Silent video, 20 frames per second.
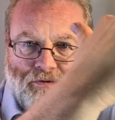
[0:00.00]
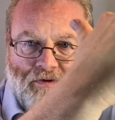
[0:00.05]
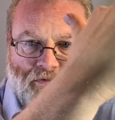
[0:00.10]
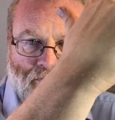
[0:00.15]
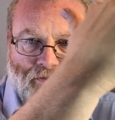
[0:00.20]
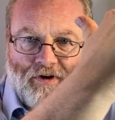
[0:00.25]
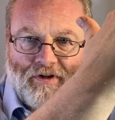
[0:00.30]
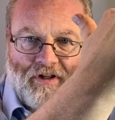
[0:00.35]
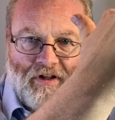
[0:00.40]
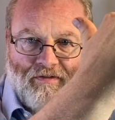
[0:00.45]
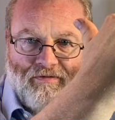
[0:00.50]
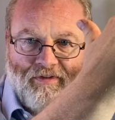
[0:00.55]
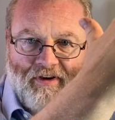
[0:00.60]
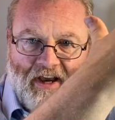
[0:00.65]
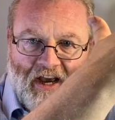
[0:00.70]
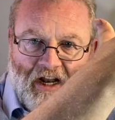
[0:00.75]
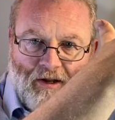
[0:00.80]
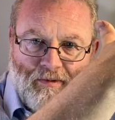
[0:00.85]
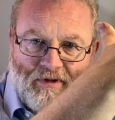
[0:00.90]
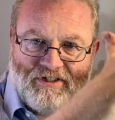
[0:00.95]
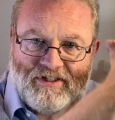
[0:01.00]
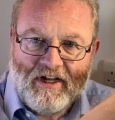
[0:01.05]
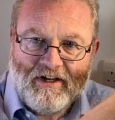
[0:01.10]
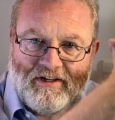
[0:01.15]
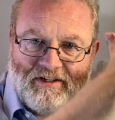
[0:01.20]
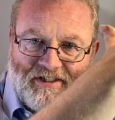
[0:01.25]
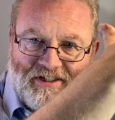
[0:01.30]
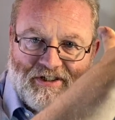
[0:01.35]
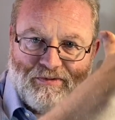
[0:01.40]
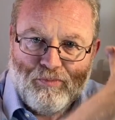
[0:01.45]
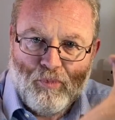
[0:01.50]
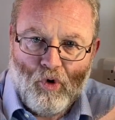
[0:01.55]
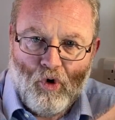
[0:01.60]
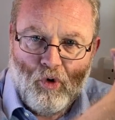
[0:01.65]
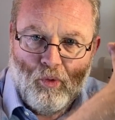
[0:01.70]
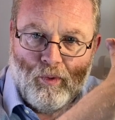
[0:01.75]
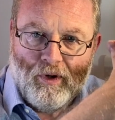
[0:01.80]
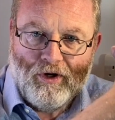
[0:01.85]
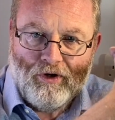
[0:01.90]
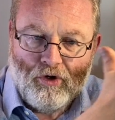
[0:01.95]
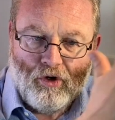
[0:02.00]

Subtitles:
inverted V elements and the small one